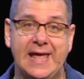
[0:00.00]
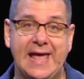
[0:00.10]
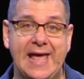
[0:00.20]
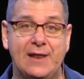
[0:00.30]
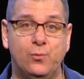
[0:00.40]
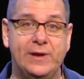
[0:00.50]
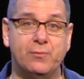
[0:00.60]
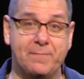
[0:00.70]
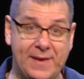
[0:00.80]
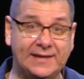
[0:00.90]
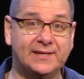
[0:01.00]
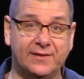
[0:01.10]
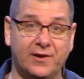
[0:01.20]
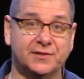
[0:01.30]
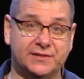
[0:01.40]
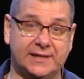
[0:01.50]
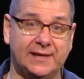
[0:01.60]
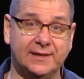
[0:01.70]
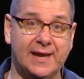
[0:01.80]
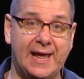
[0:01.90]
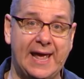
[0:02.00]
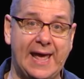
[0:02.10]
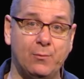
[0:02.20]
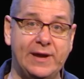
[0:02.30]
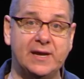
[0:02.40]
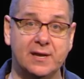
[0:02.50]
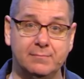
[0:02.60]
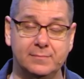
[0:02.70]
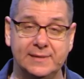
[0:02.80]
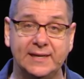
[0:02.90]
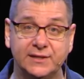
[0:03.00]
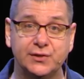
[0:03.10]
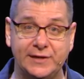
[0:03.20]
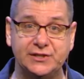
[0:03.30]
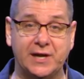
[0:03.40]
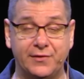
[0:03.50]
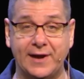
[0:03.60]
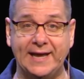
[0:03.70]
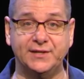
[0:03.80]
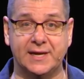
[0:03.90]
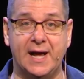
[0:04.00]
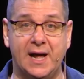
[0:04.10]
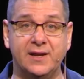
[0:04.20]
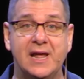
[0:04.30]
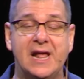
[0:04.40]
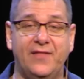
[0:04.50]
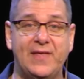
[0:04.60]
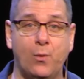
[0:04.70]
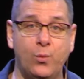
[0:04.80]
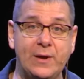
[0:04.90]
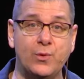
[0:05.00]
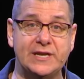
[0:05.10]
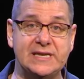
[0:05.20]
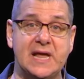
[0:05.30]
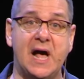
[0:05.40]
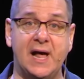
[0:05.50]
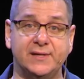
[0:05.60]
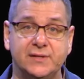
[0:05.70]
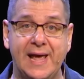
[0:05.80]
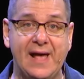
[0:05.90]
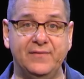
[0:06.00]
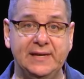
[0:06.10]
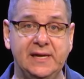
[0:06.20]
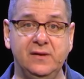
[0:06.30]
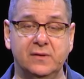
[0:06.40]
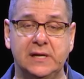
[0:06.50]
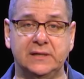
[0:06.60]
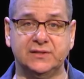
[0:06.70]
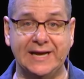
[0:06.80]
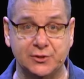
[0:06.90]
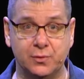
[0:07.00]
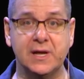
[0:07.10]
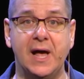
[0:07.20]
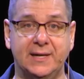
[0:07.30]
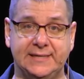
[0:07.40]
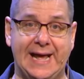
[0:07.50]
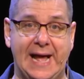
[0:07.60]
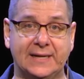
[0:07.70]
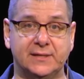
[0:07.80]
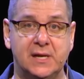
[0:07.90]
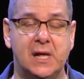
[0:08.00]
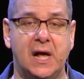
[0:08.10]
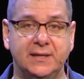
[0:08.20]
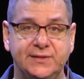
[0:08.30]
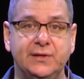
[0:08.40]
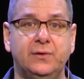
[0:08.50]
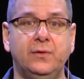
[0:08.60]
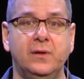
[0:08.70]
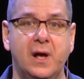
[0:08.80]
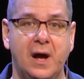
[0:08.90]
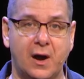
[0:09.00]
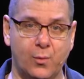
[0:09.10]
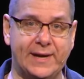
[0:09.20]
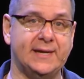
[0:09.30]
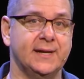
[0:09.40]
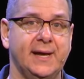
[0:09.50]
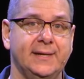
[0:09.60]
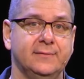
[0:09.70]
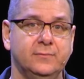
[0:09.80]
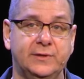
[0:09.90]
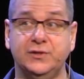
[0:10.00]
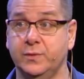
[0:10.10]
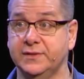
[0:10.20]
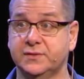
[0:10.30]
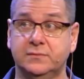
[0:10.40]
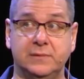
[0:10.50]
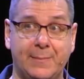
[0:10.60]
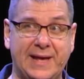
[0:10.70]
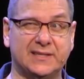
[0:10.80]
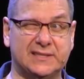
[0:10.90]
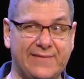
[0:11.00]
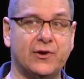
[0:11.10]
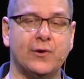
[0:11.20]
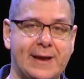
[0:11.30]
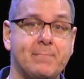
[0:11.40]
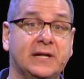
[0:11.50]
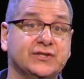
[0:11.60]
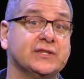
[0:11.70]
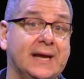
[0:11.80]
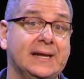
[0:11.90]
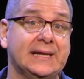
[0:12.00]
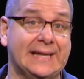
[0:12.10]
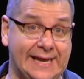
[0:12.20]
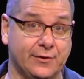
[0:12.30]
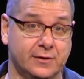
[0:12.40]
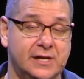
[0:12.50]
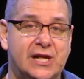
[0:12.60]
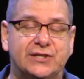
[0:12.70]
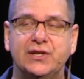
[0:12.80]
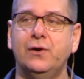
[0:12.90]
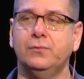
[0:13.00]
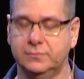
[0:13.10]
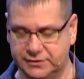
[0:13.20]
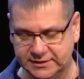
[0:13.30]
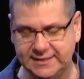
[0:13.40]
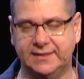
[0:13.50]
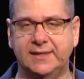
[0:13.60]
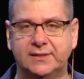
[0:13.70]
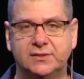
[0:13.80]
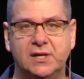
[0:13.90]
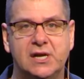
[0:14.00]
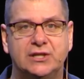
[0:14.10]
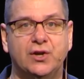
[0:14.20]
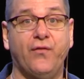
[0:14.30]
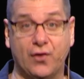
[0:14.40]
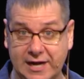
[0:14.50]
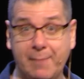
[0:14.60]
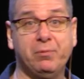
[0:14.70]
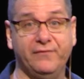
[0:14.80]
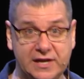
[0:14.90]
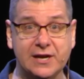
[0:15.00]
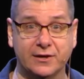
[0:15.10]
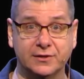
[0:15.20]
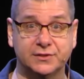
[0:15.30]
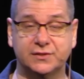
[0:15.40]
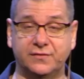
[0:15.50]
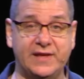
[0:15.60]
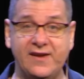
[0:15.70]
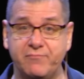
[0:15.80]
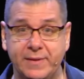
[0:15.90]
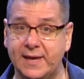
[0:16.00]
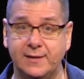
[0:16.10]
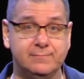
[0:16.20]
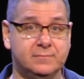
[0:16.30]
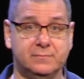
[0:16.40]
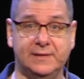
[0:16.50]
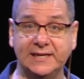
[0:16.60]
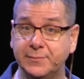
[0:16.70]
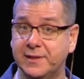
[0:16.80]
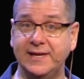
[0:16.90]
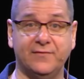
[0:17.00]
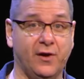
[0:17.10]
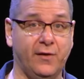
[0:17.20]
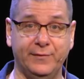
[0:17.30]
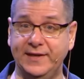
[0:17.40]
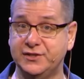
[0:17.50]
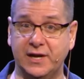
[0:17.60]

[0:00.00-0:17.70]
and we repented of our sin and we committed to each other and to God that we would not have any sexual contact until our wedding night, which was about 7 or 8 months later. So just get this. So for a couple of years, they've been intimately involved with each